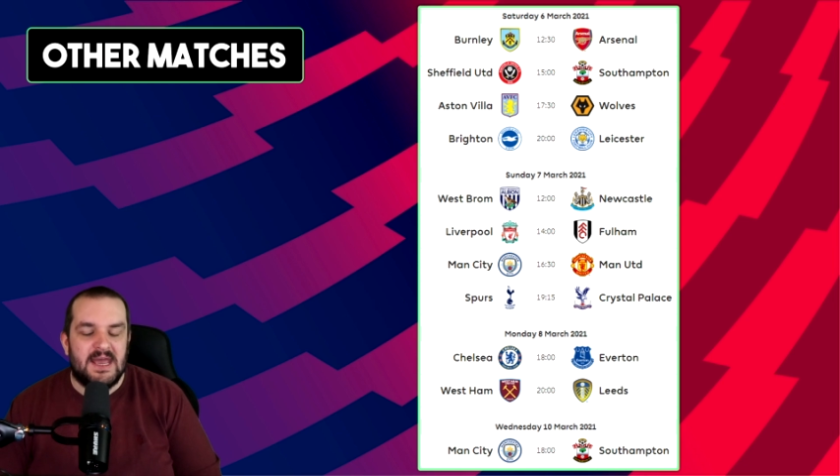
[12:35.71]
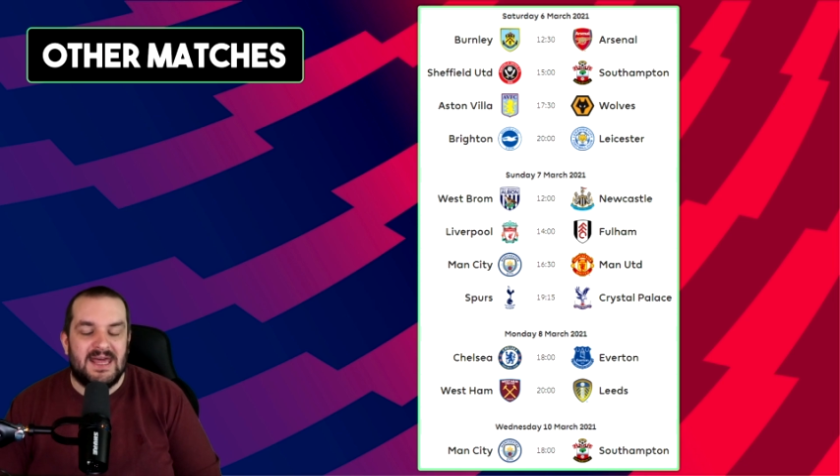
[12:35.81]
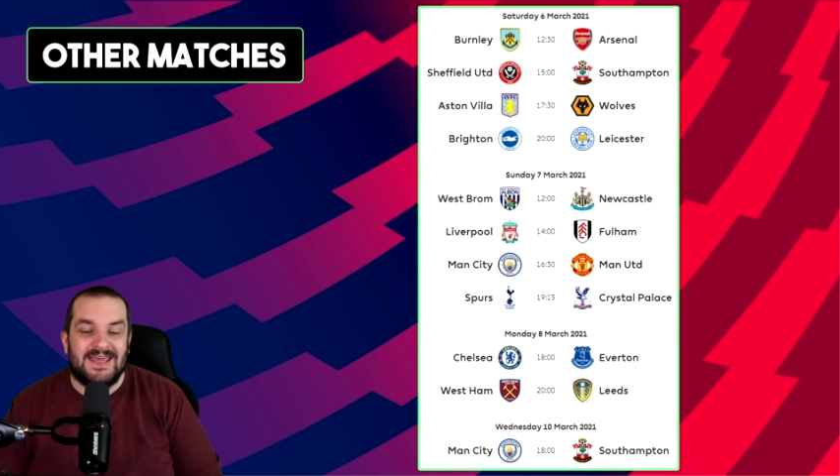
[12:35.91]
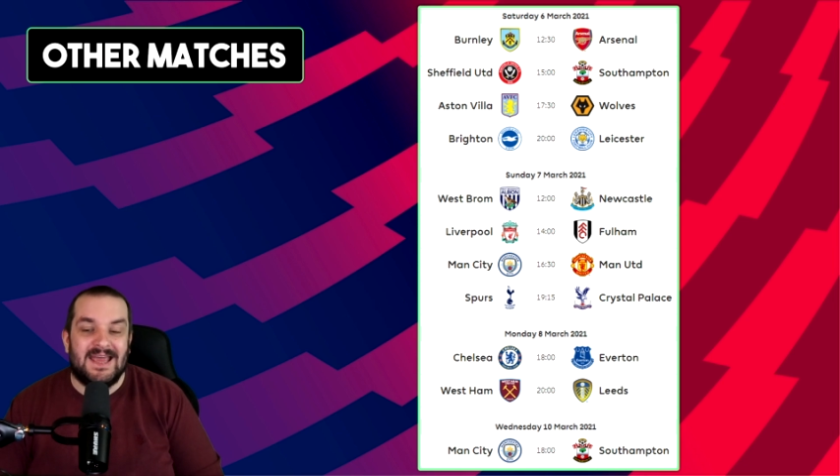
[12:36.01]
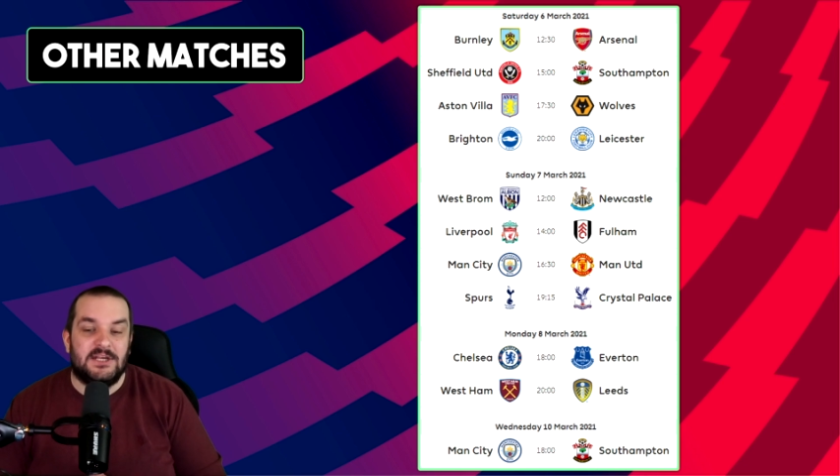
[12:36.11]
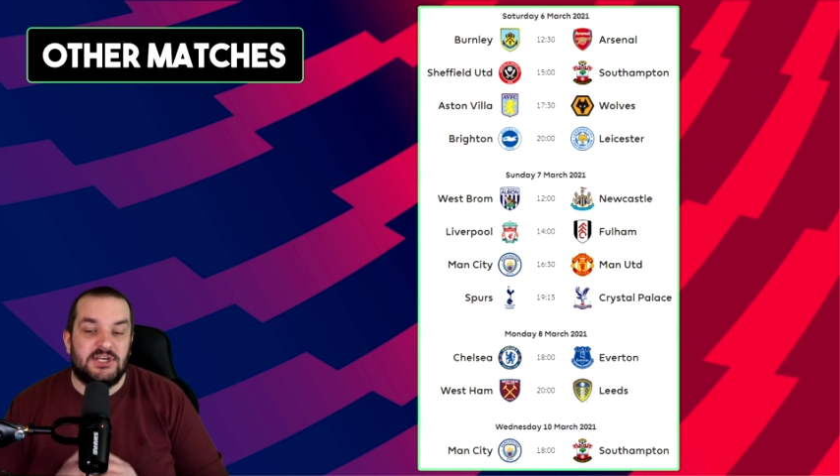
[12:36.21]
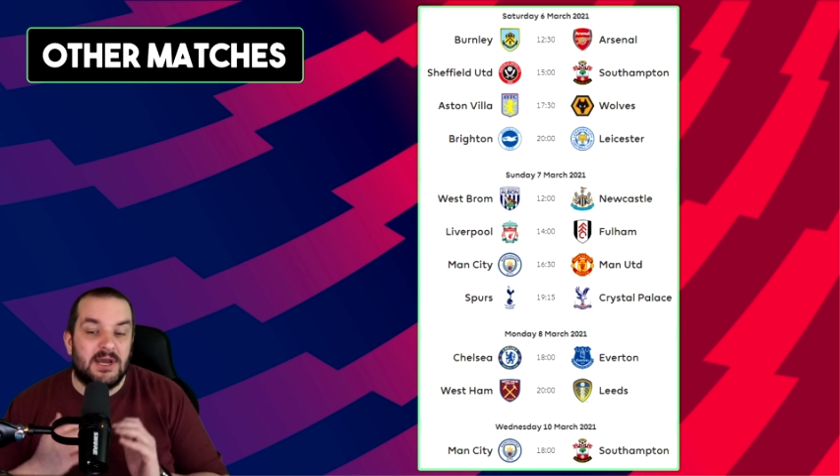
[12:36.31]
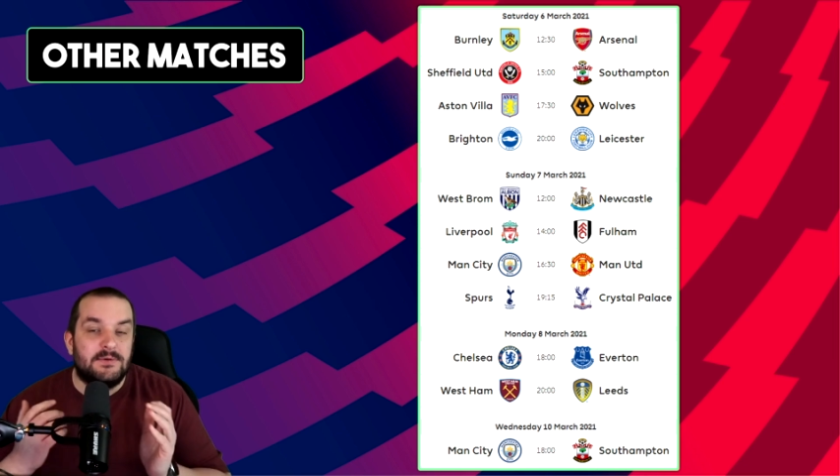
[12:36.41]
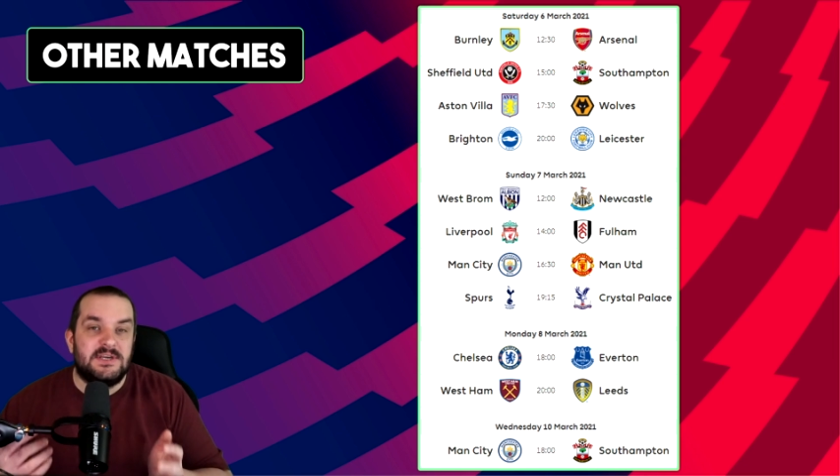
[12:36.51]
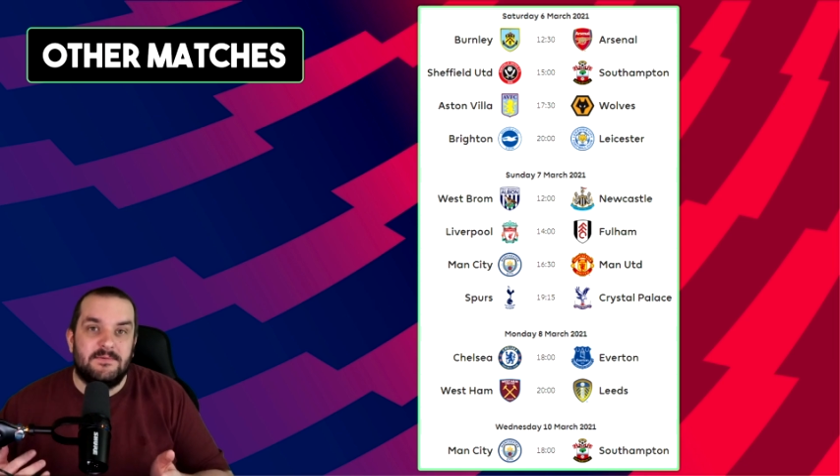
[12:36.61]
And again,
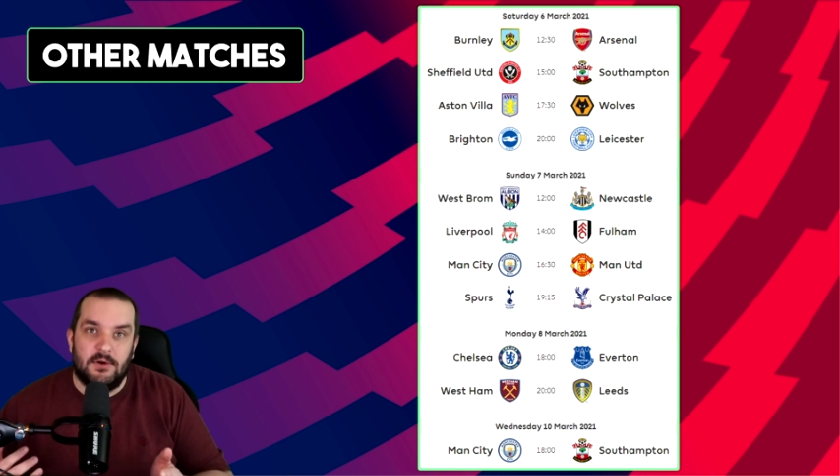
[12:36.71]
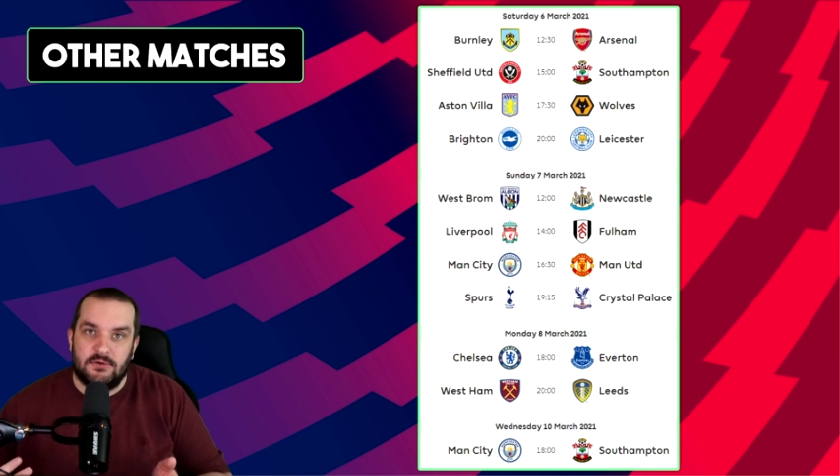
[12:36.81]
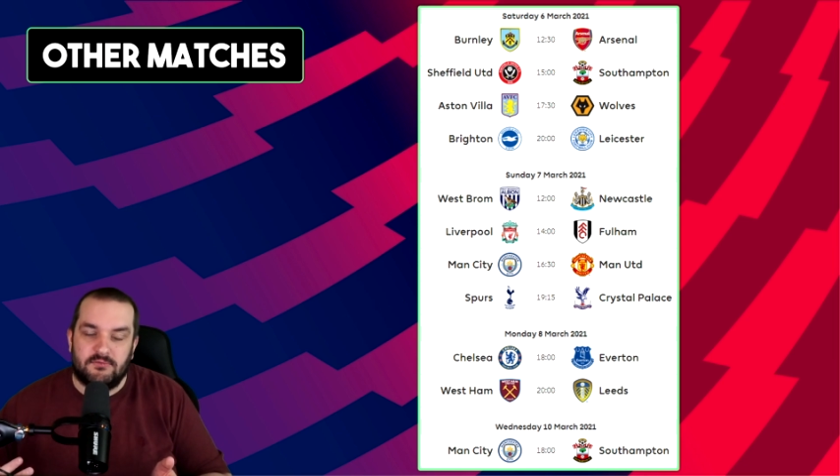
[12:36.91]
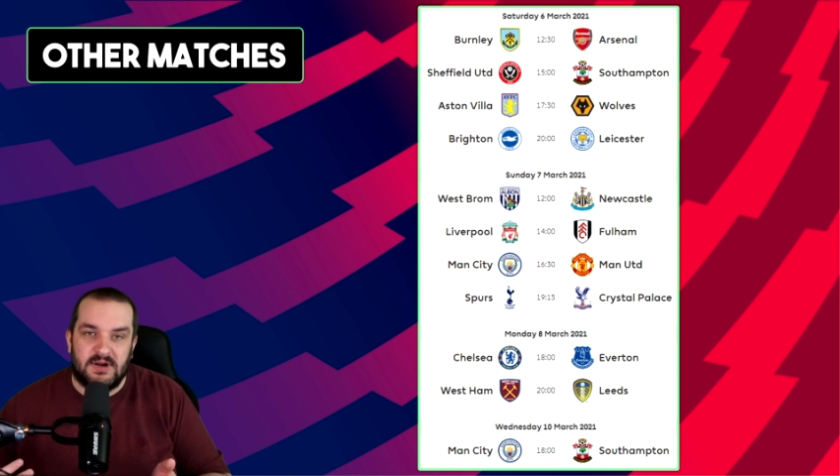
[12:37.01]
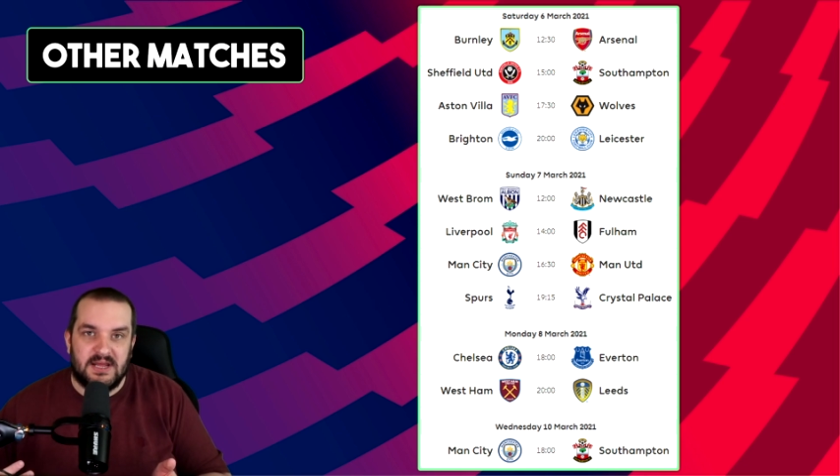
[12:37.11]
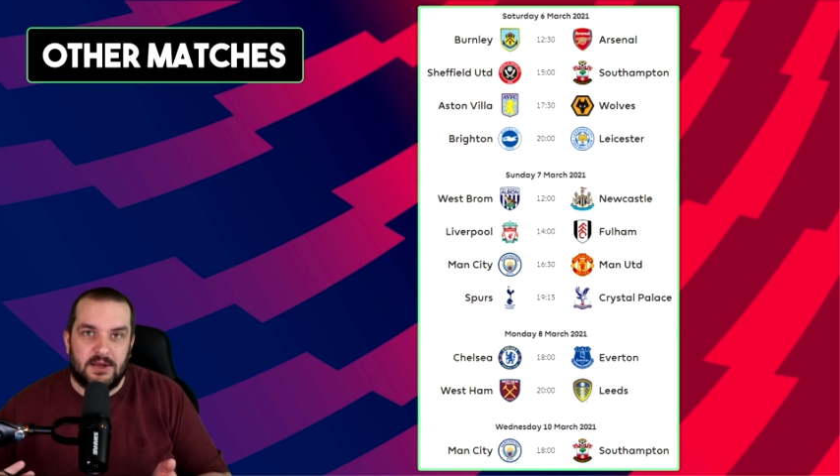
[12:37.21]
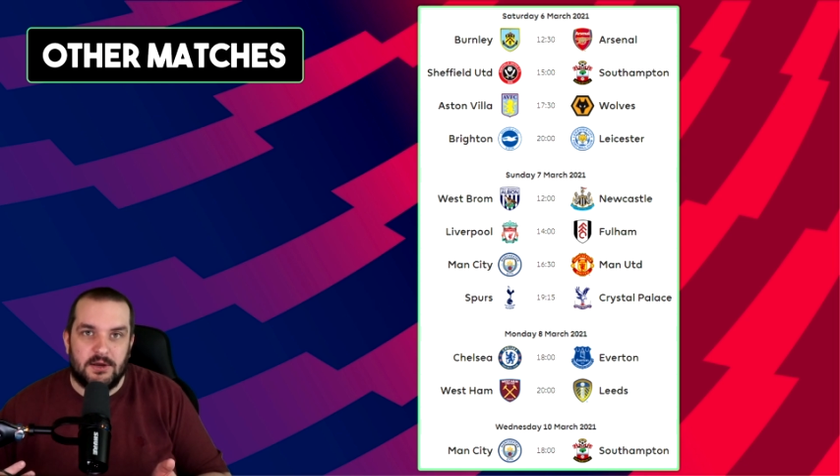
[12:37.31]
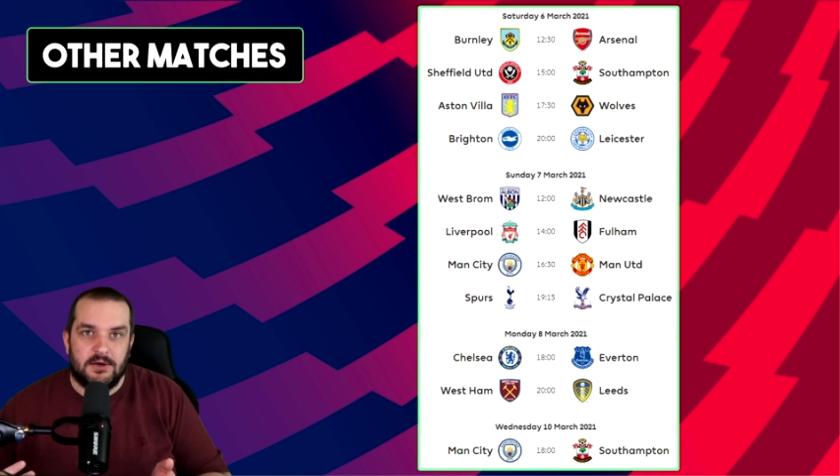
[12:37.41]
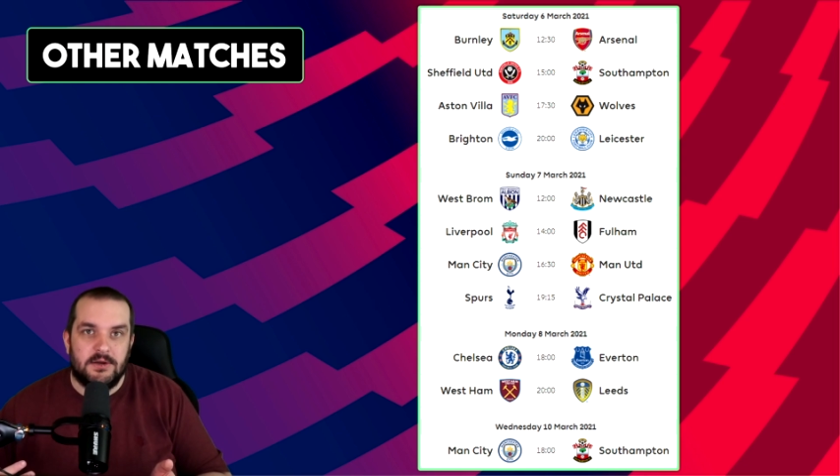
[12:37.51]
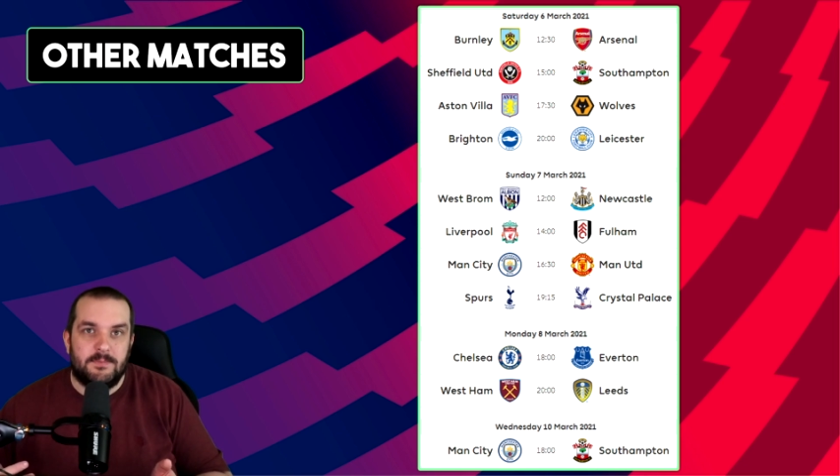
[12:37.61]
Chelsea have looked really
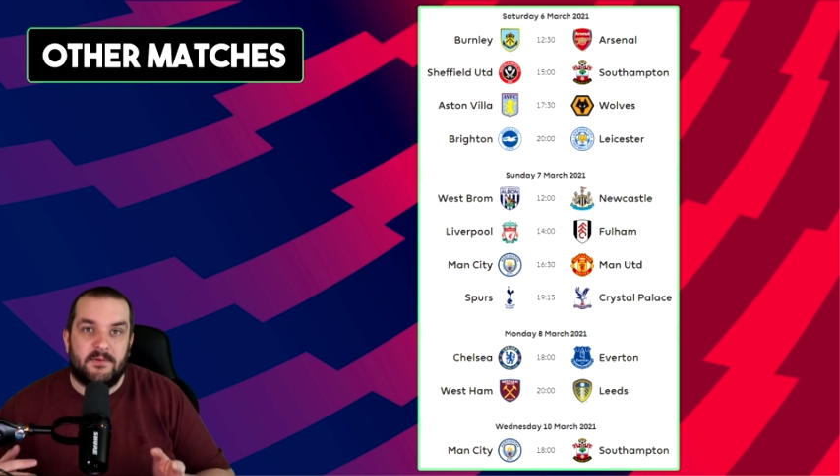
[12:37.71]
good,